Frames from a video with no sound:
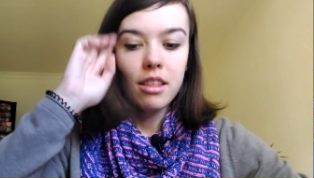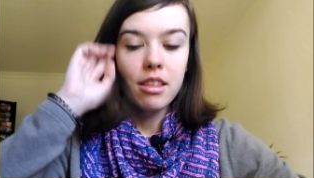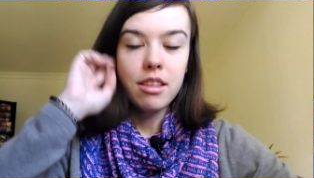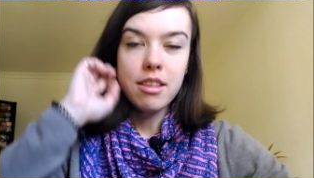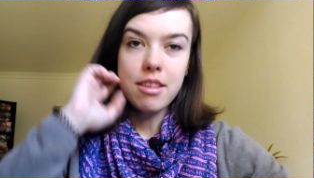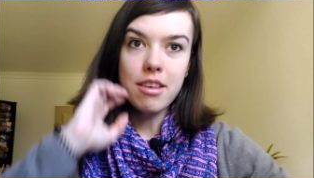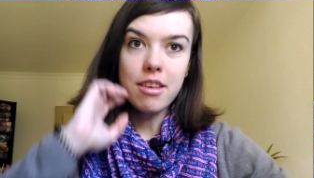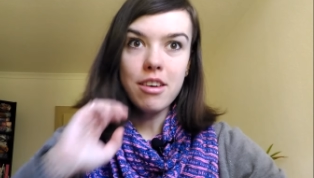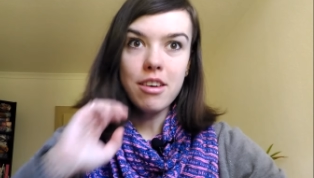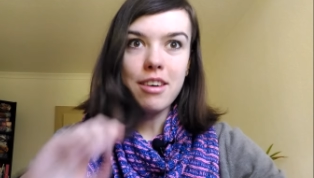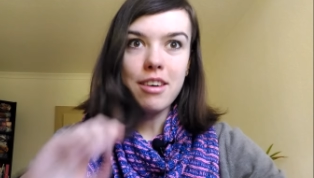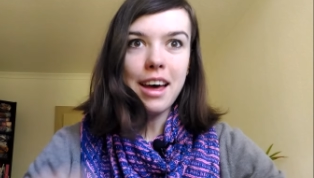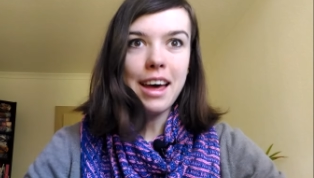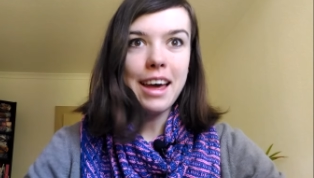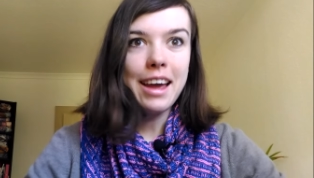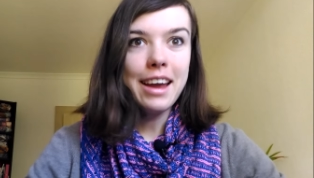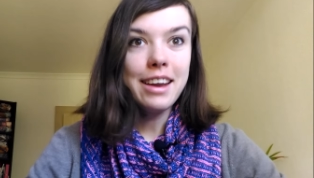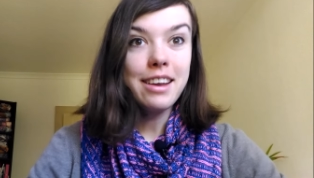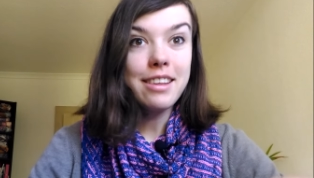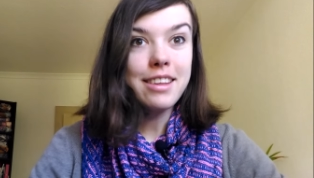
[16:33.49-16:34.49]
So
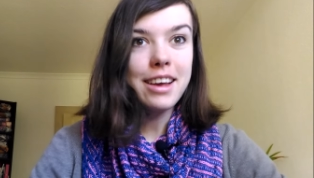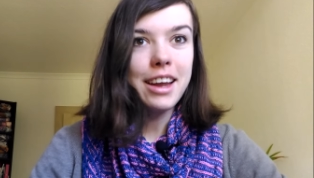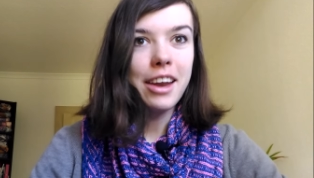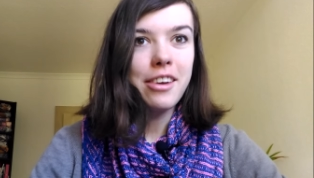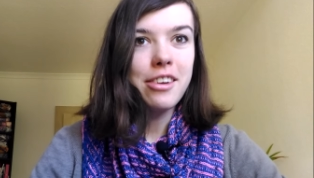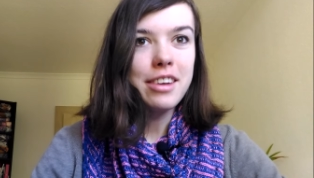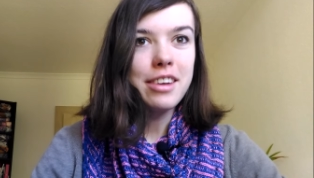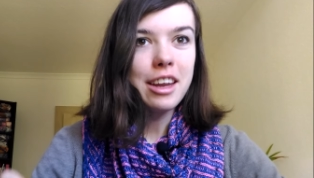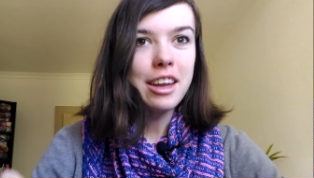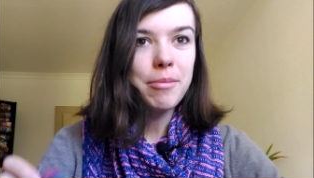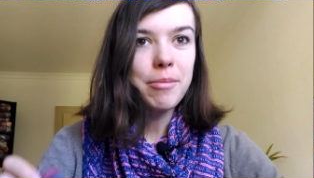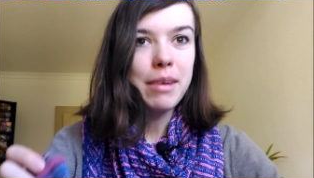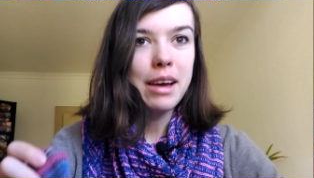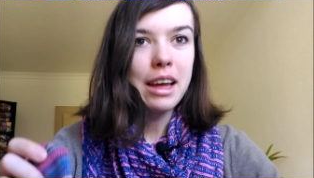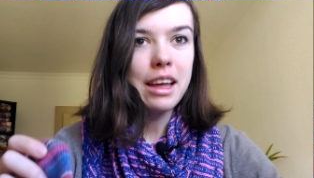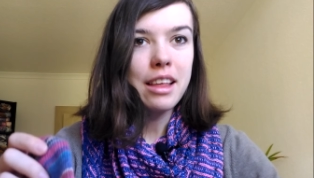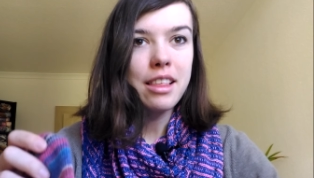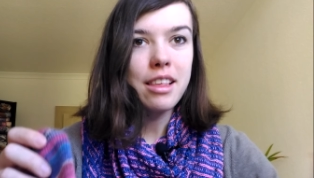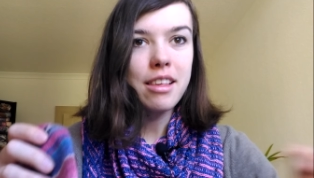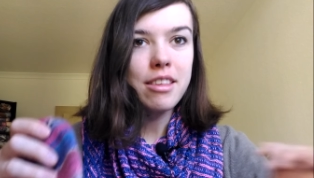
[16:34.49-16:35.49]
I decided to knit
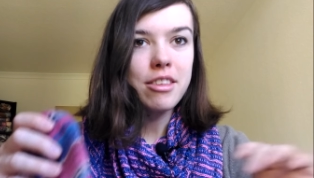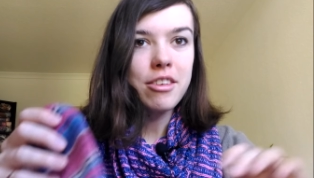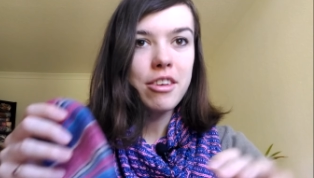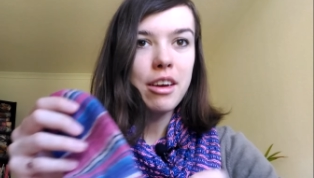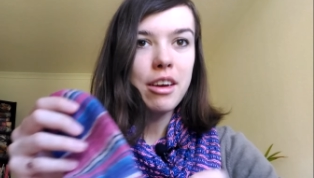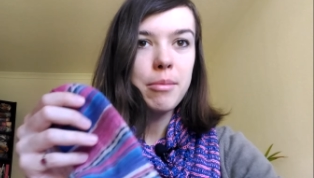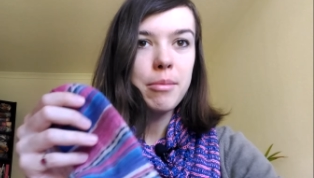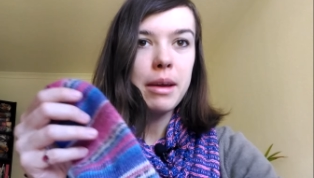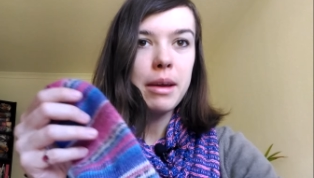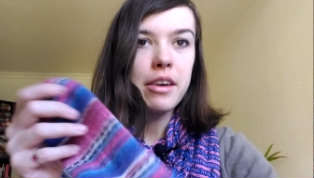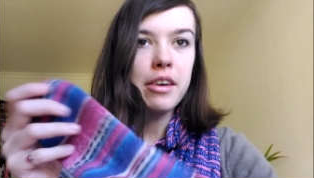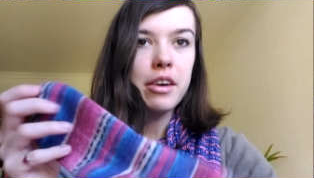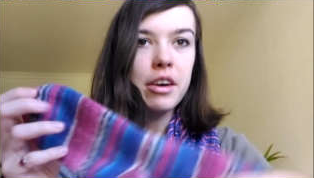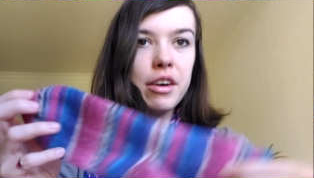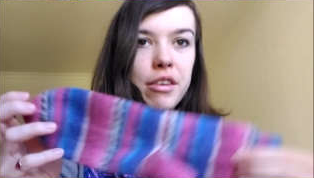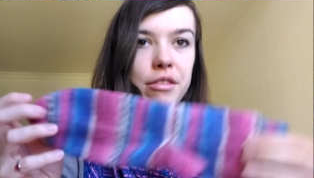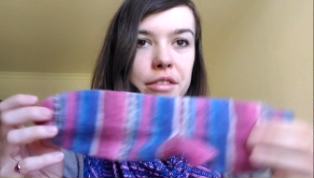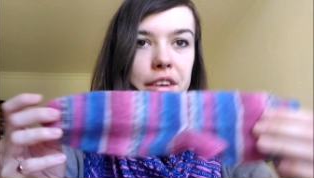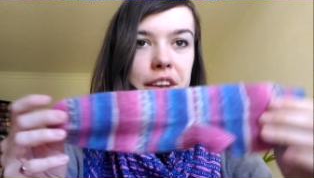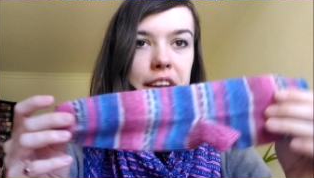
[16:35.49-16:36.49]
my sister a pair
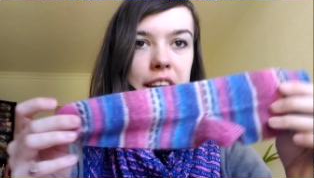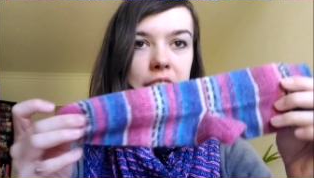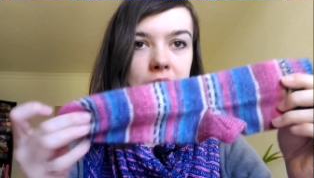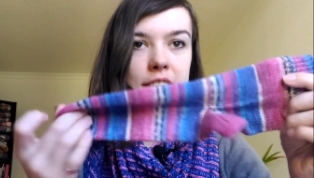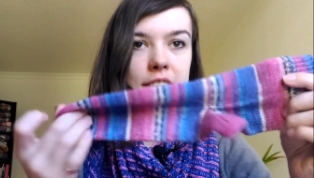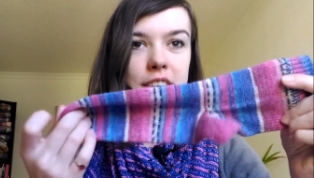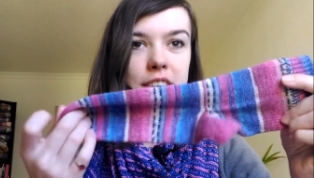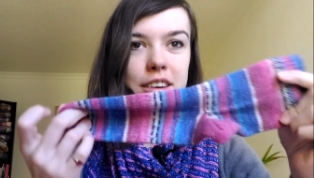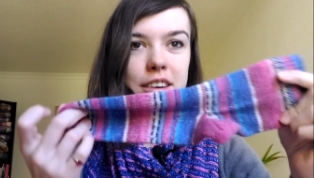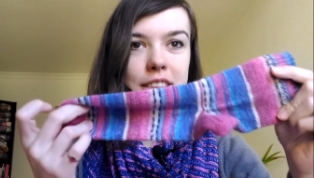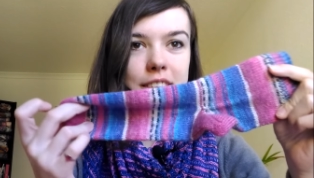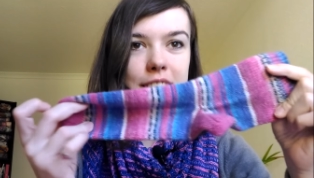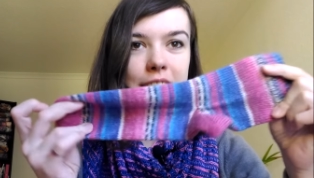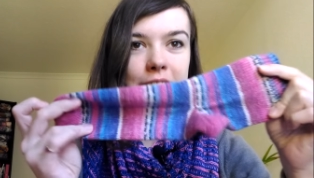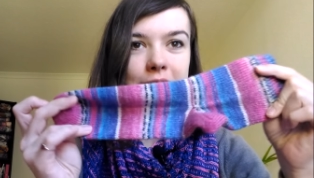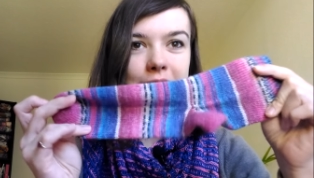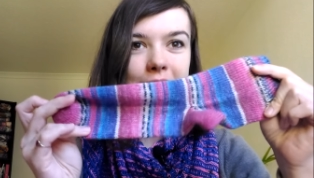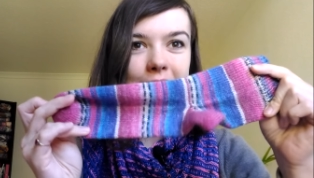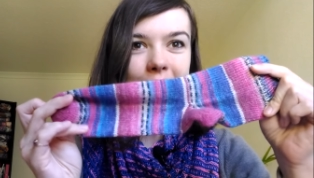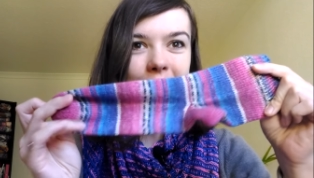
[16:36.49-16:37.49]
of vanilla socks
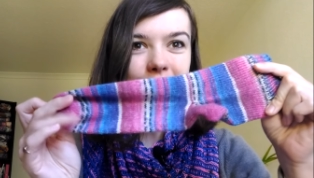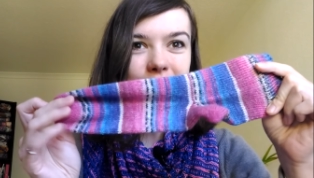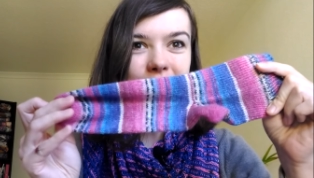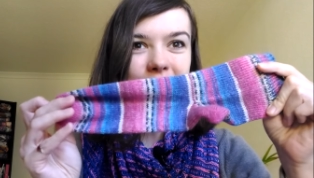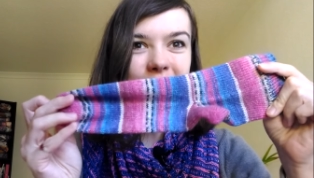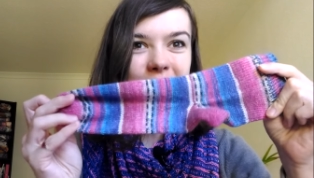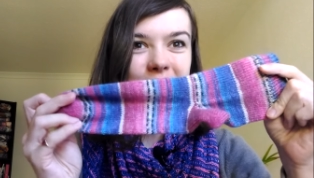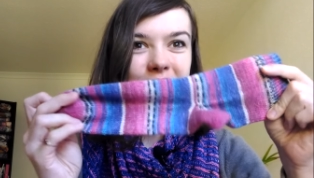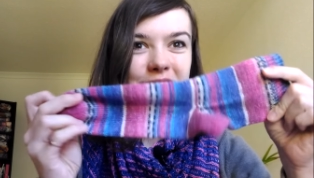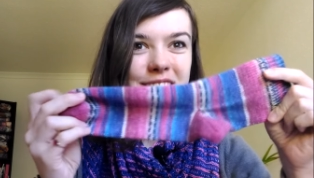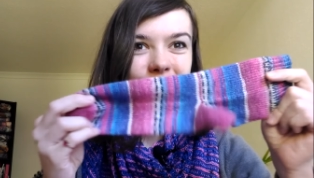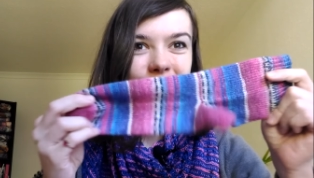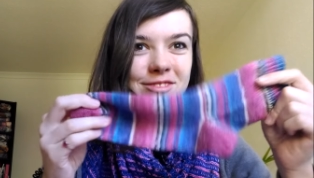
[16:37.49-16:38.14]
and I have a hope.